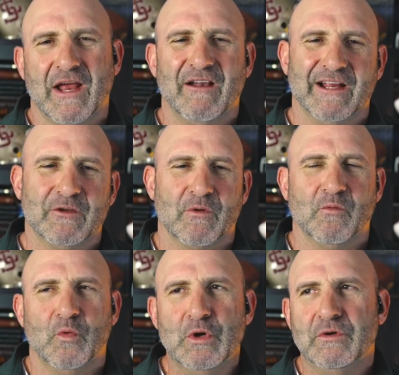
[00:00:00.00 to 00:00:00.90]
I don't like the word
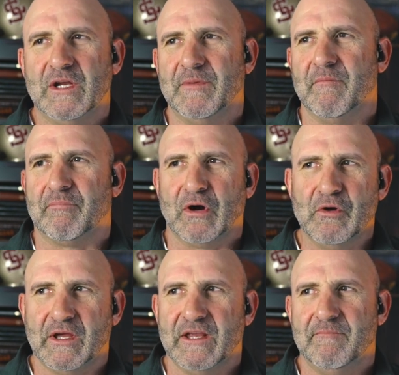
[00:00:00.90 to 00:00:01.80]
wounded, but
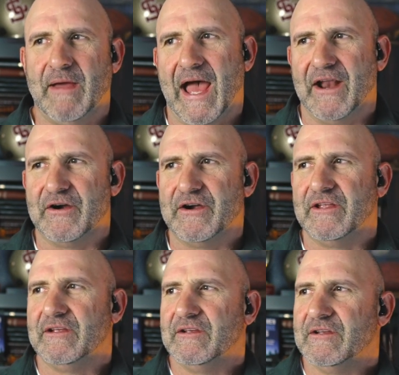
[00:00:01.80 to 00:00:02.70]
broken, battered,
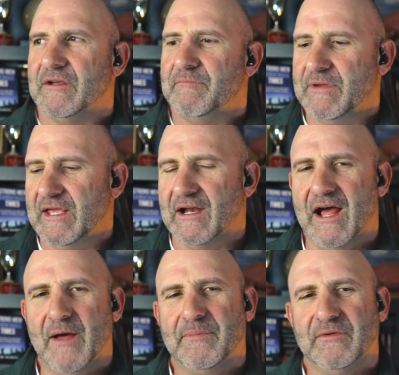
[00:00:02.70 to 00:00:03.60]
beat
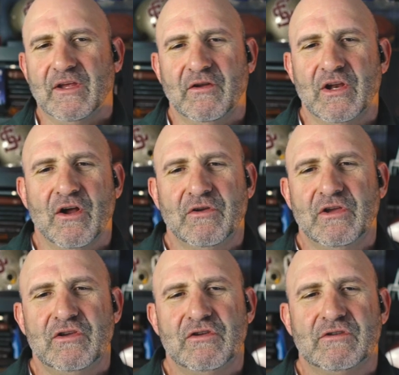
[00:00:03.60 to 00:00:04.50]
up. You know,
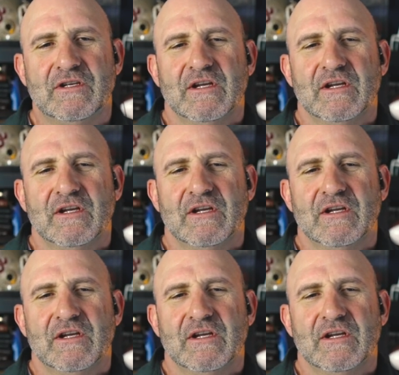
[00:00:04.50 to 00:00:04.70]
you, you